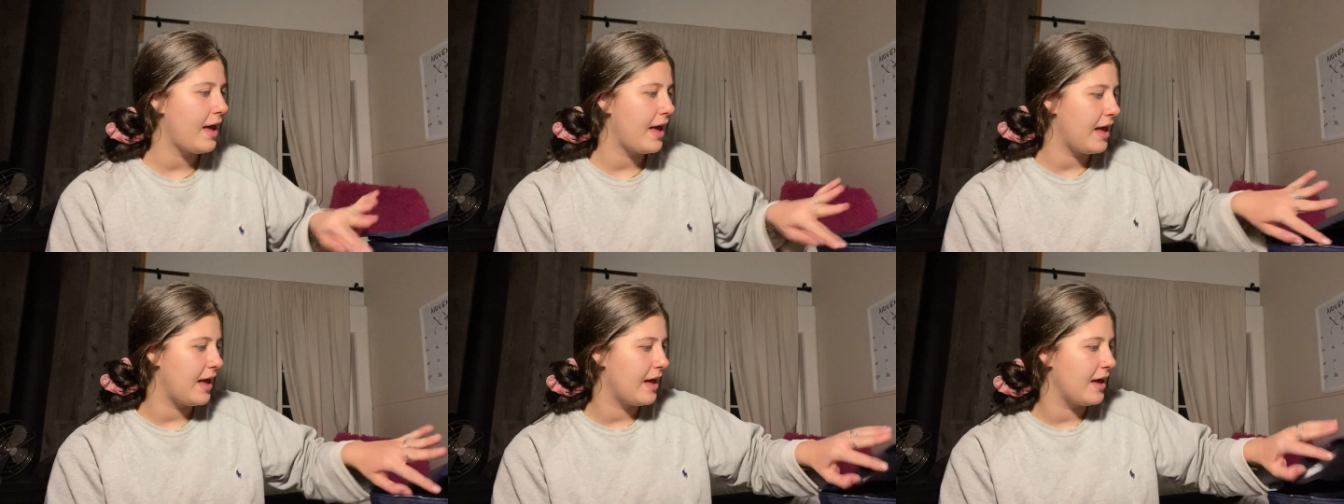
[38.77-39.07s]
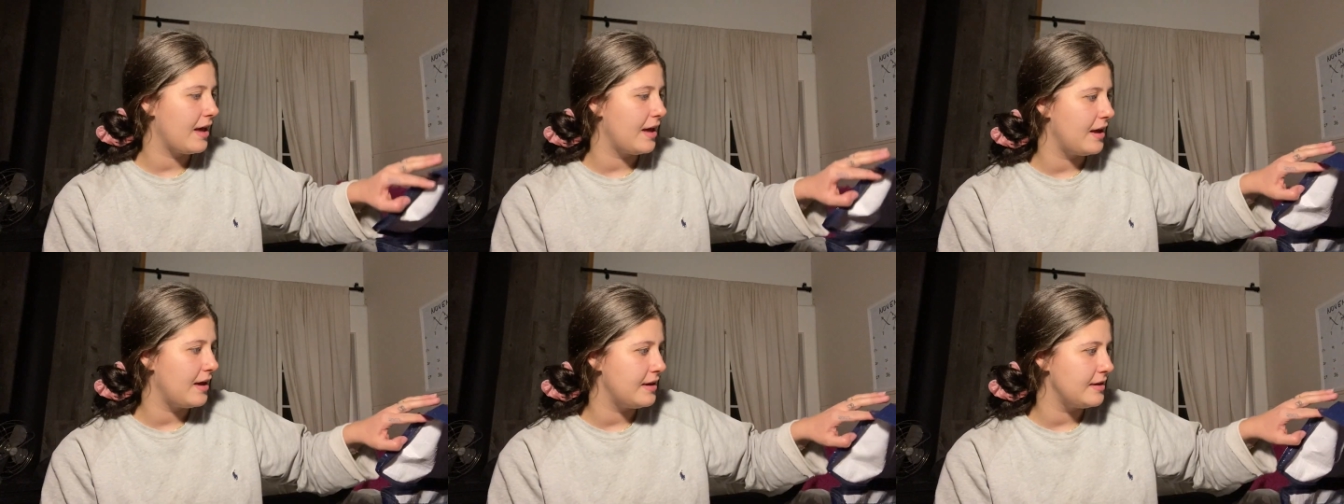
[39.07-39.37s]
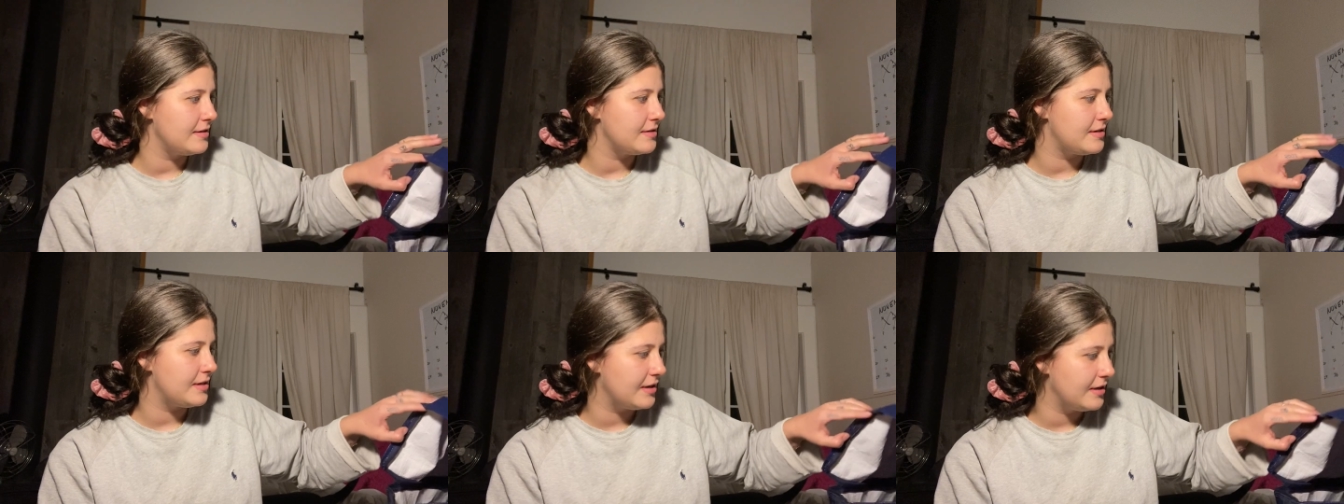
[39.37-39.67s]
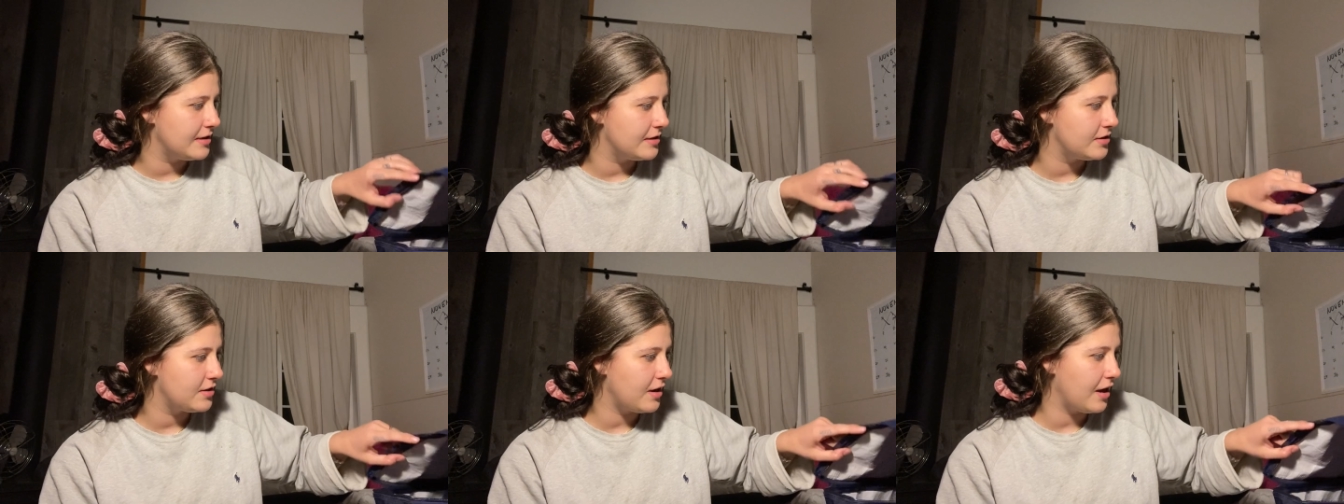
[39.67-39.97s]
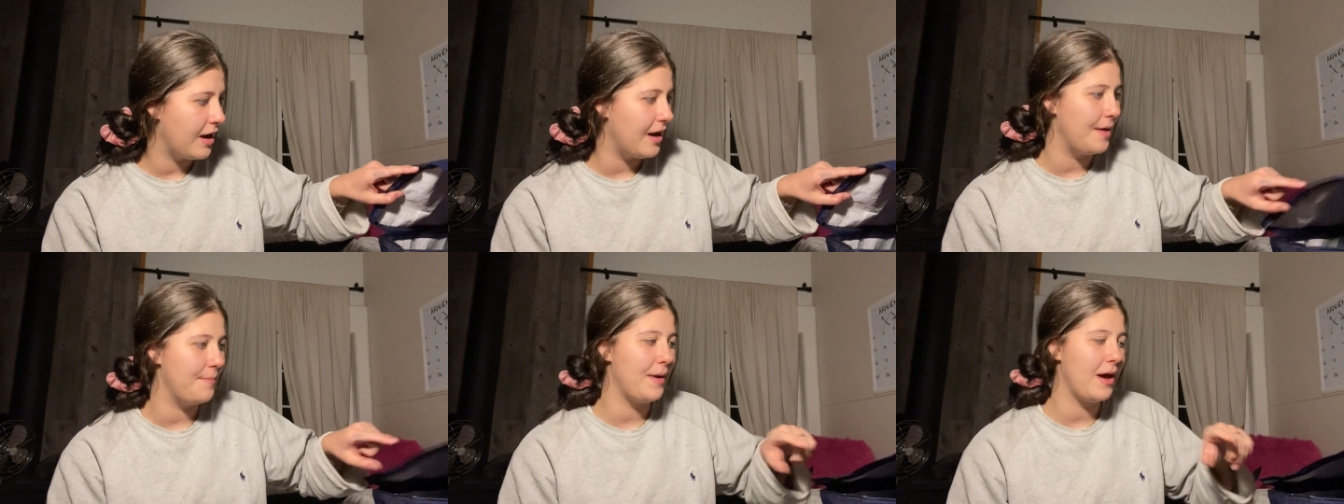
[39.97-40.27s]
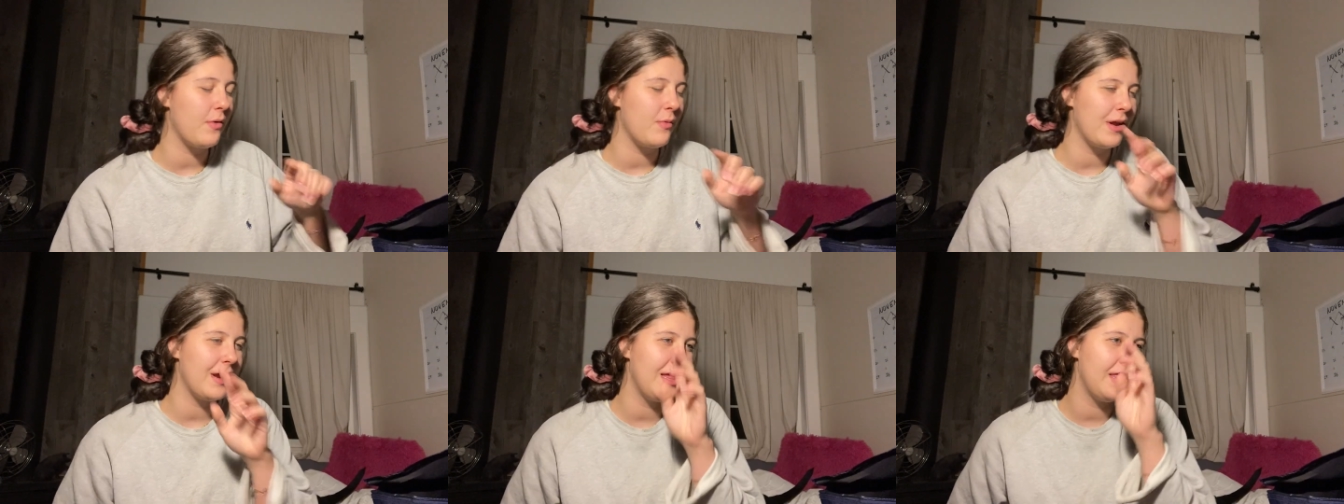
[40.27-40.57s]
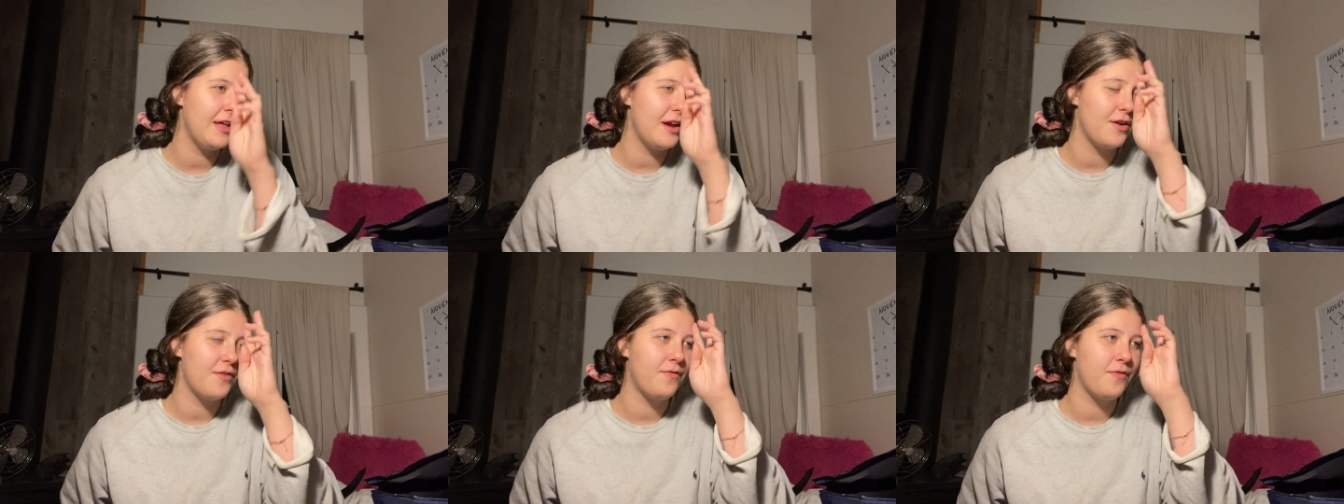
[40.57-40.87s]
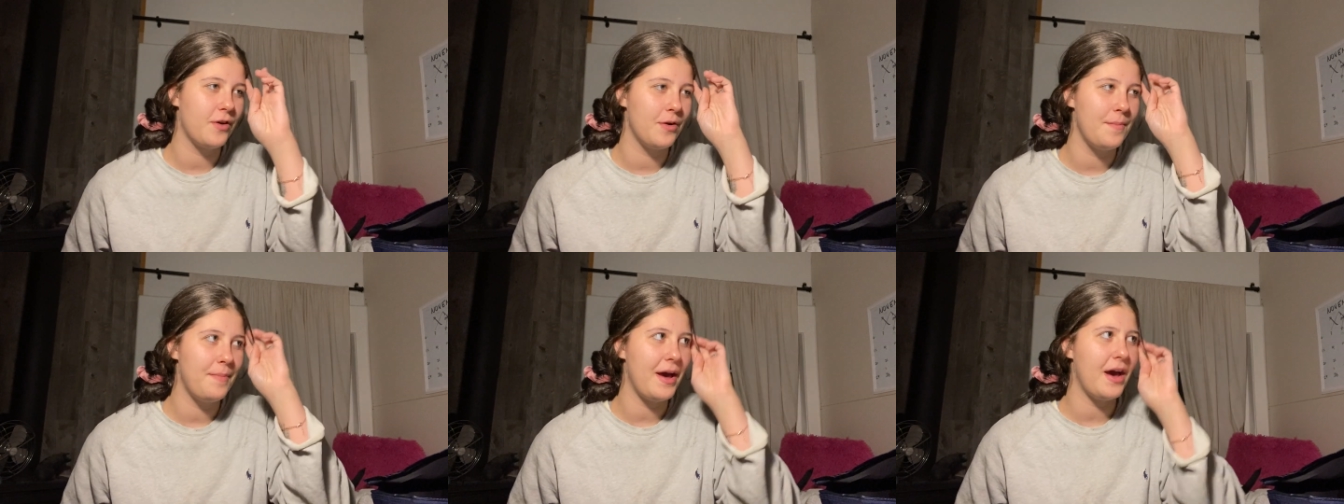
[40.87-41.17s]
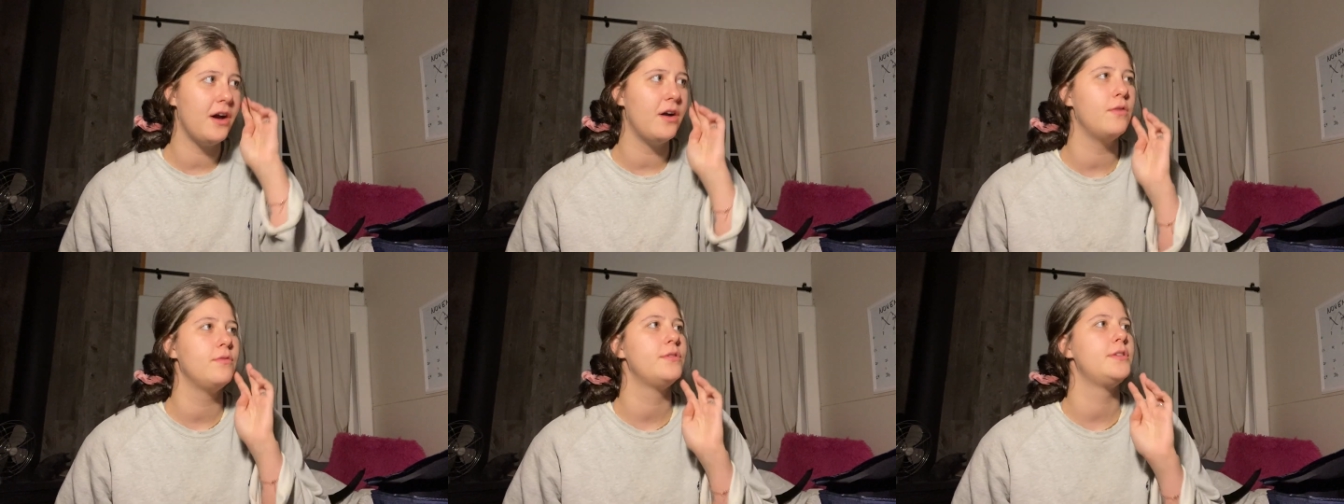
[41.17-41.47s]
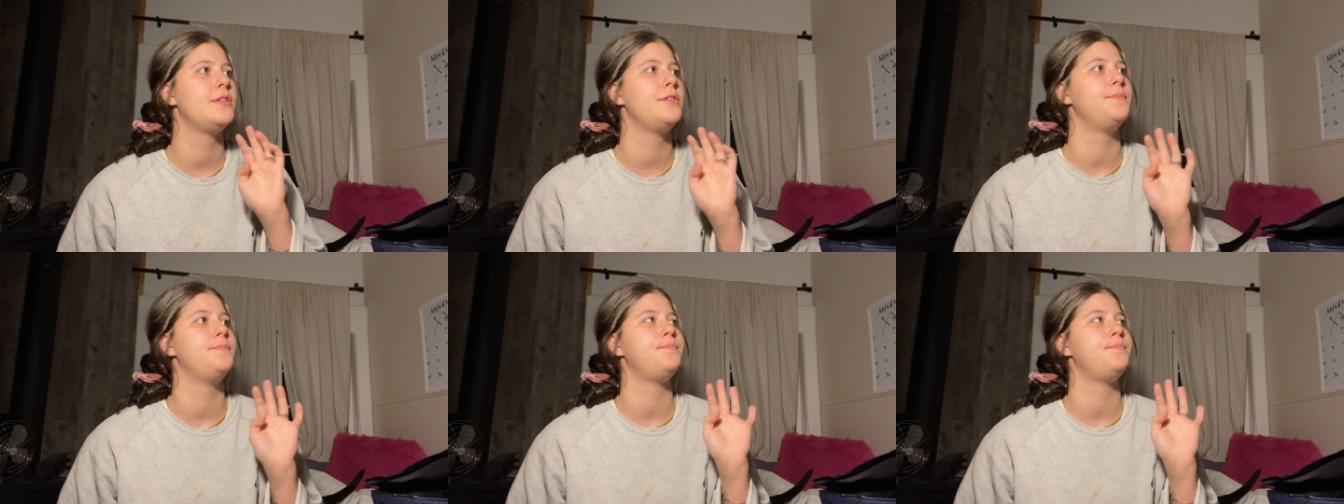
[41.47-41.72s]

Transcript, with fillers: And um, I went in there for about